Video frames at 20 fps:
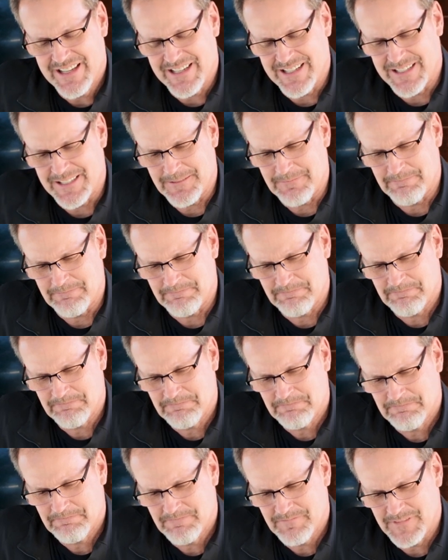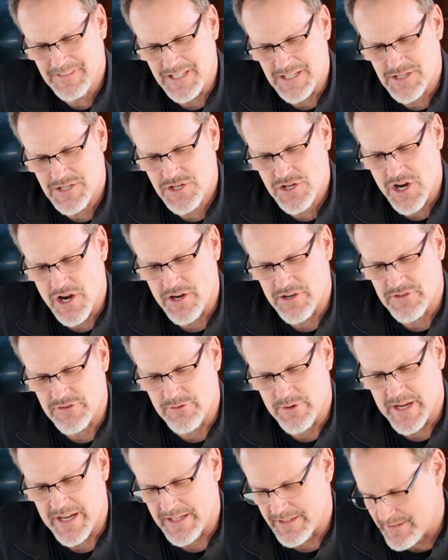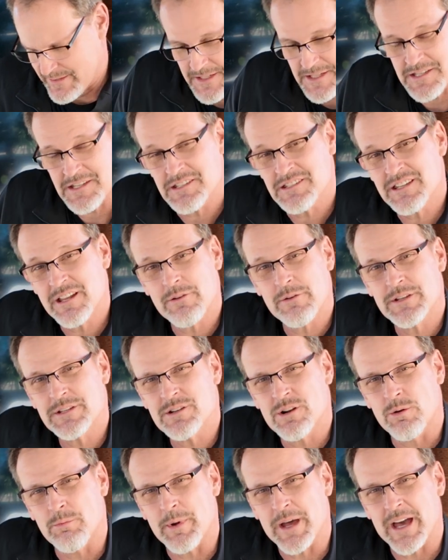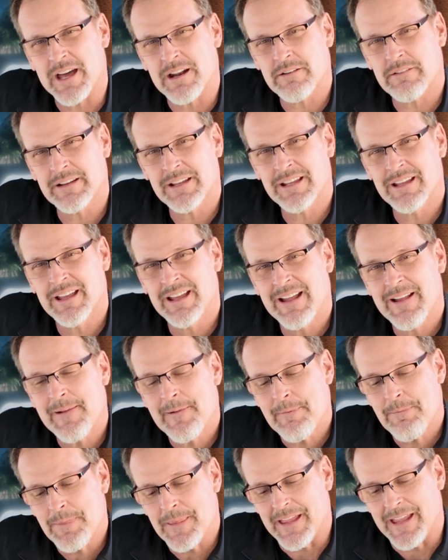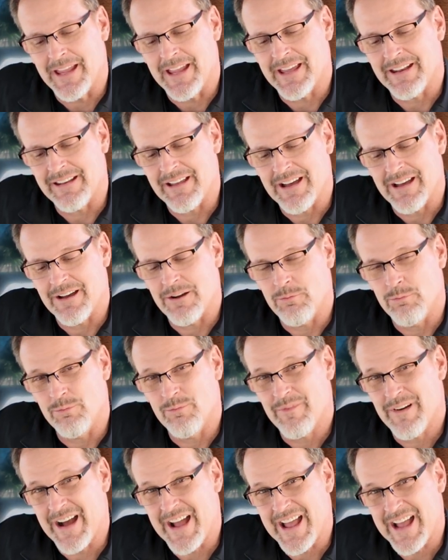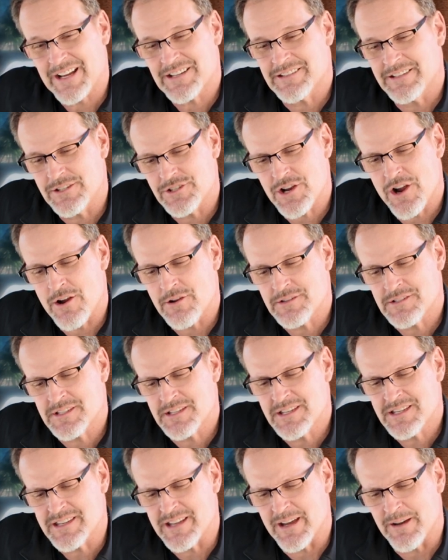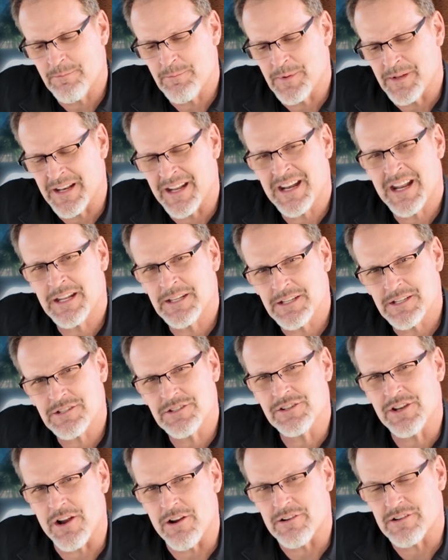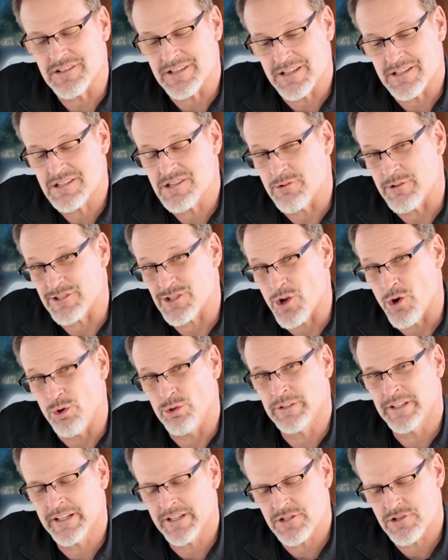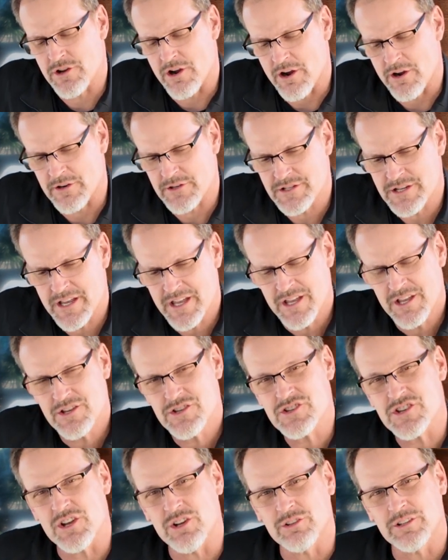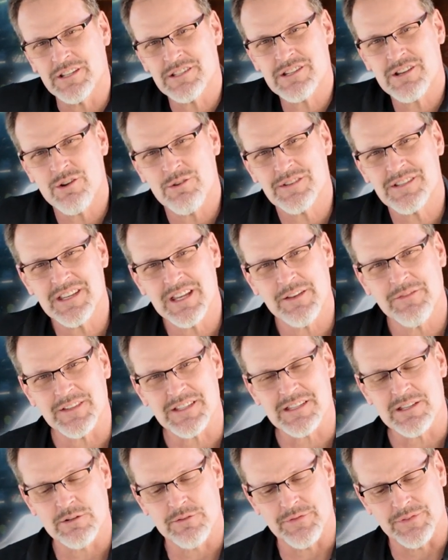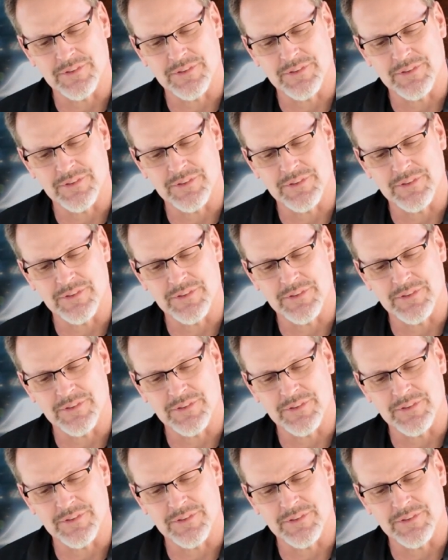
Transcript: um, discharge rate. This is the original battery and uh, I actually charged this up and then I discharged it so it's holding a charge. So let's go see if it still